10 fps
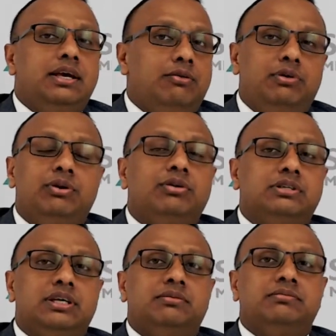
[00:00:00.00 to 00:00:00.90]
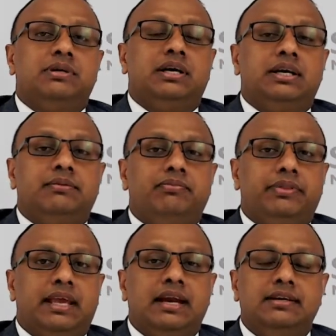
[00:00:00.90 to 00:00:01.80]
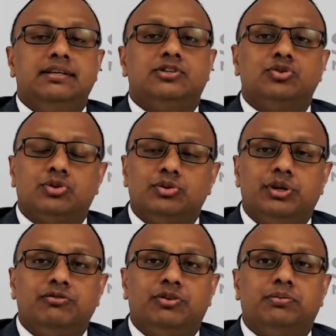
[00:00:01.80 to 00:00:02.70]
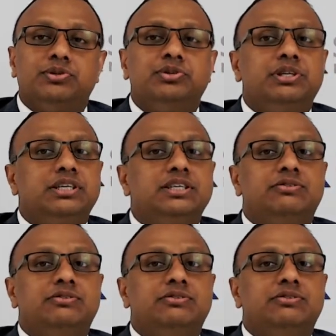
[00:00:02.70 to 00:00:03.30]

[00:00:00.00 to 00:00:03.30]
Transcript: We got some candidates who's looking for opportunities.